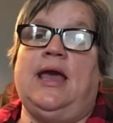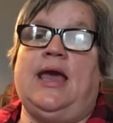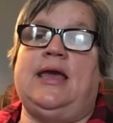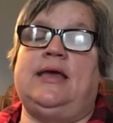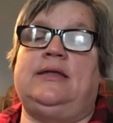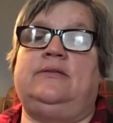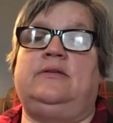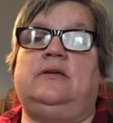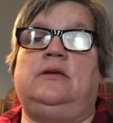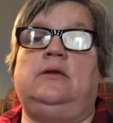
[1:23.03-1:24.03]
And
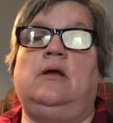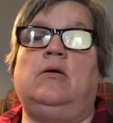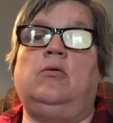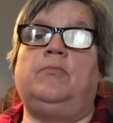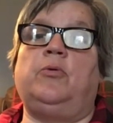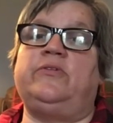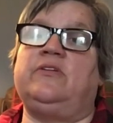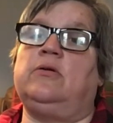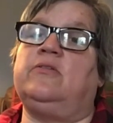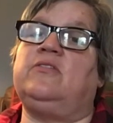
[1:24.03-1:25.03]
you know, boys and girls,